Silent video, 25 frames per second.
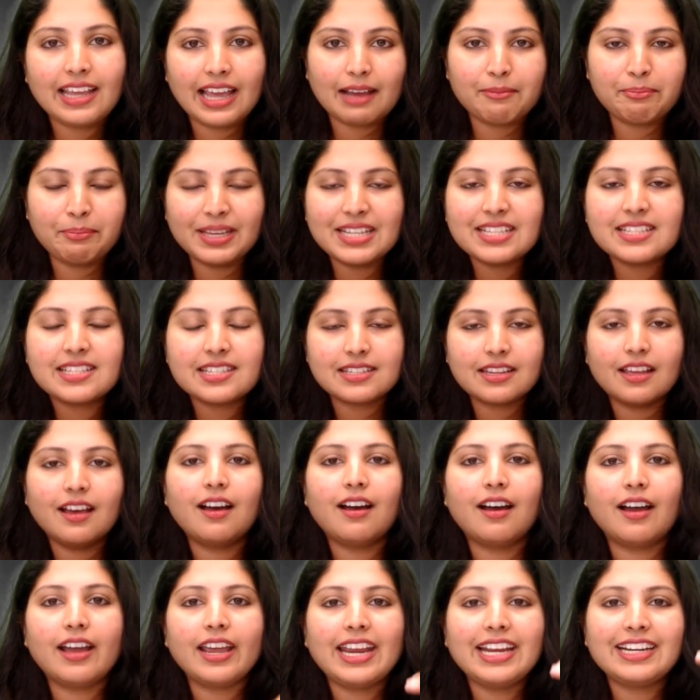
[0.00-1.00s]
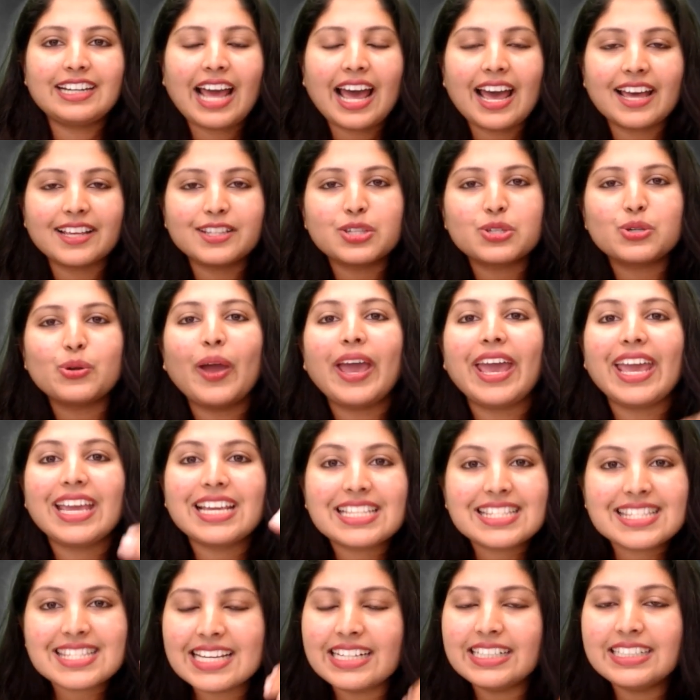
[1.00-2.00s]
means it has to
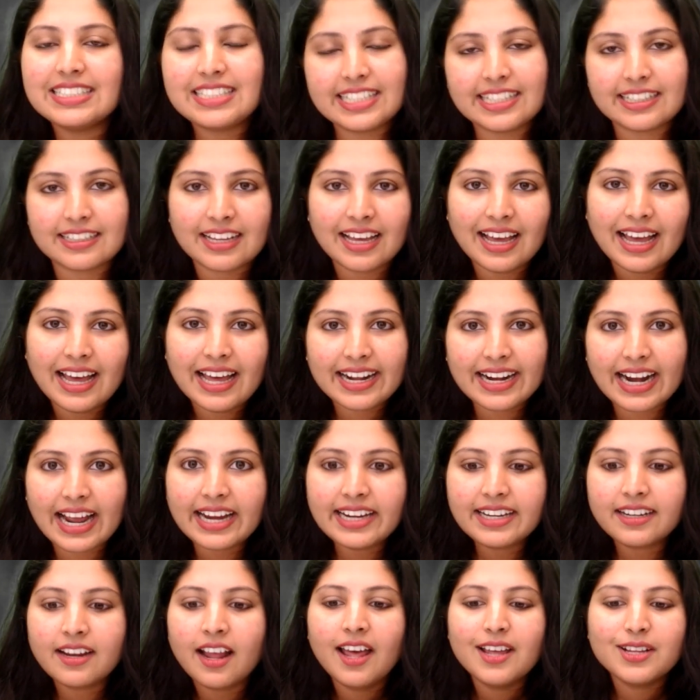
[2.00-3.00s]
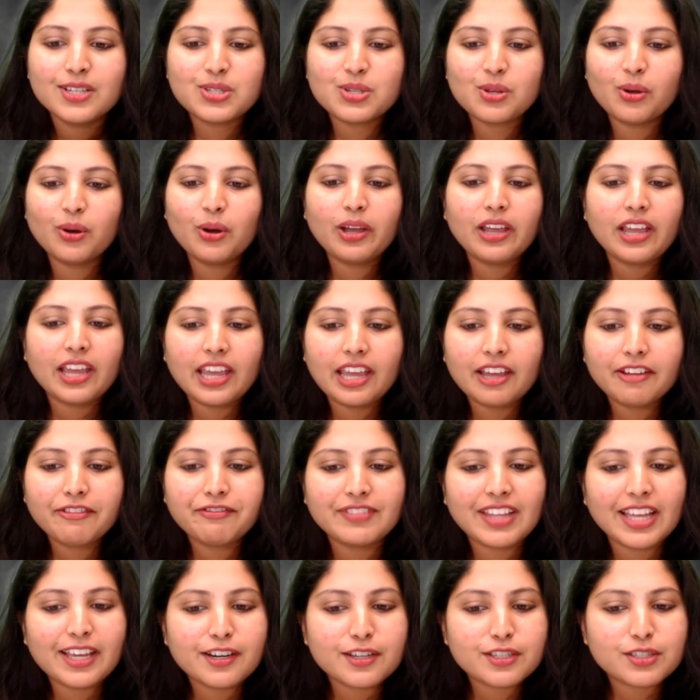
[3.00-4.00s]
exert it, right? So if
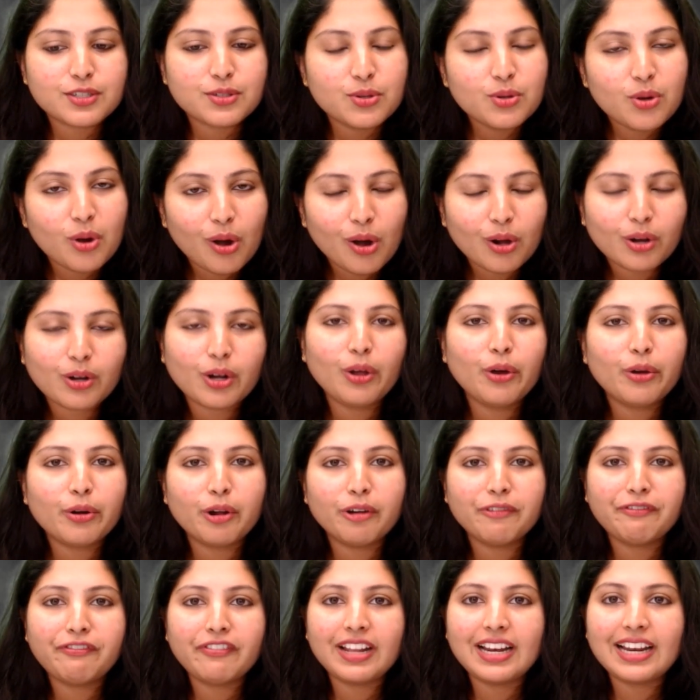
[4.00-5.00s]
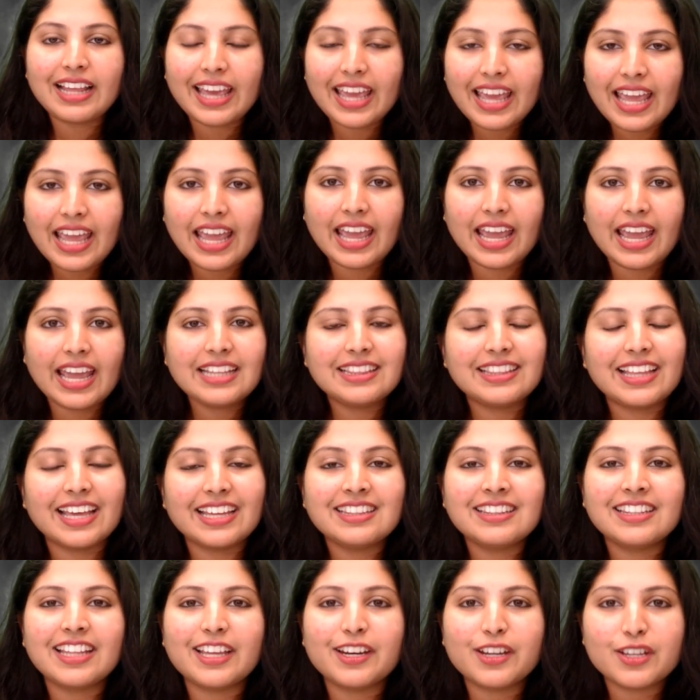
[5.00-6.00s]
there is no chlorophyll A,
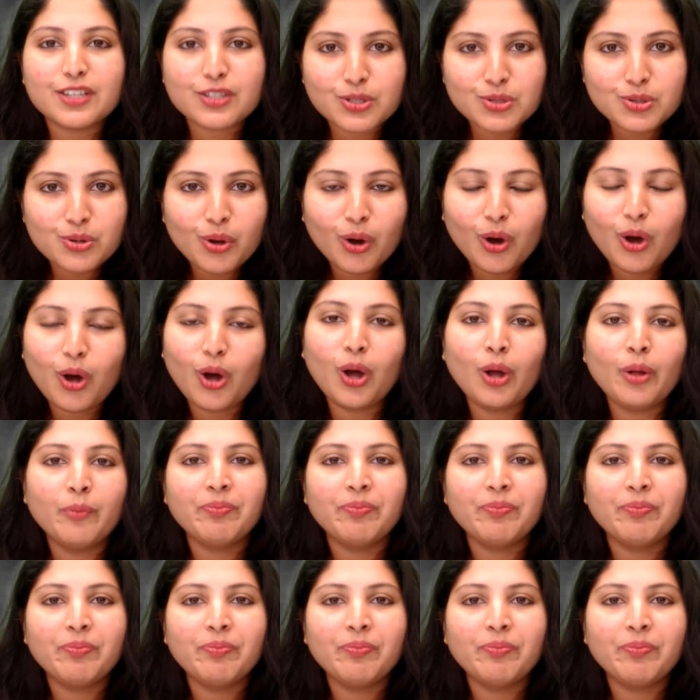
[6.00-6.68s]
then there is no